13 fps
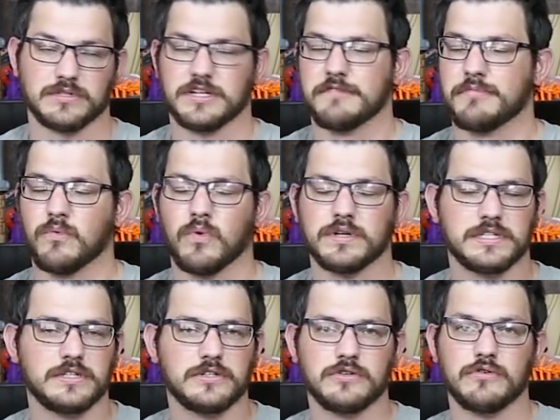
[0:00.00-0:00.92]
which I've been
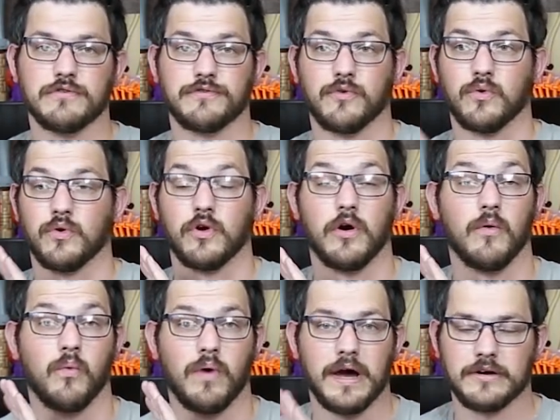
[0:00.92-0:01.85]
wanting to do for a
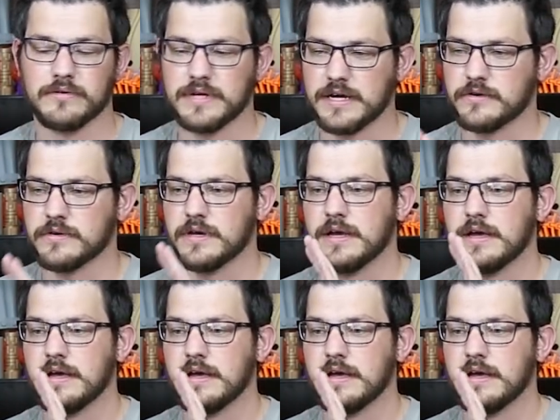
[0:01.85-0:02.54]
while now.